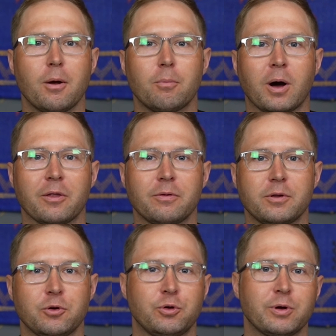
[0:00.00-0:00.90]
but
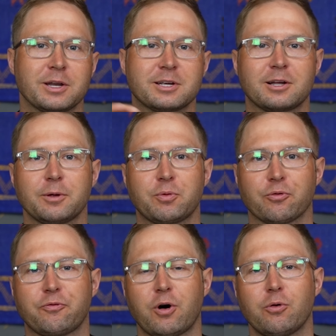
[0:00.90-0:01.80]
you do get to clip your
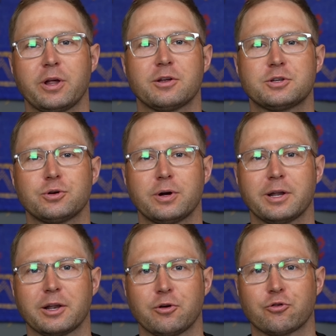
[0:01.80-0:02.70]
phone into
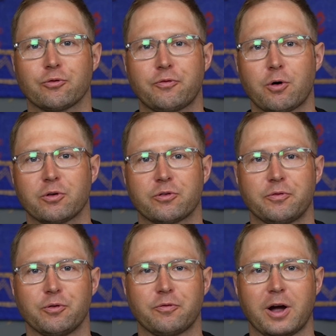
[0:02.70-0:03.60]
it and use your phone as the
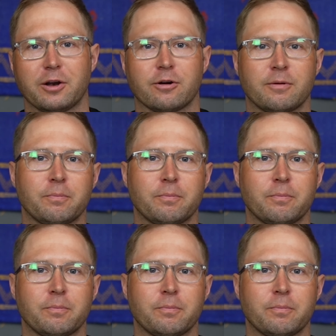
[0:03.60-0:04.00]
viewfinder.